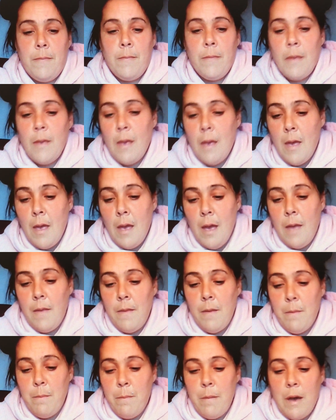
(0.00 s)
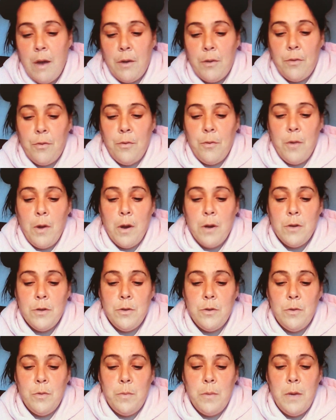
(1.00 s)
and then back through our 2
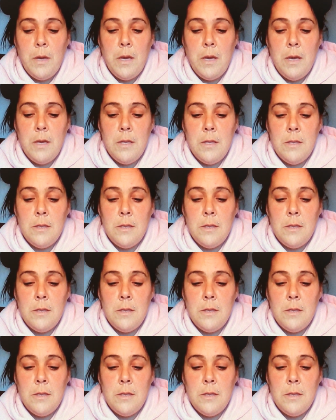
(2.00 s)
beads.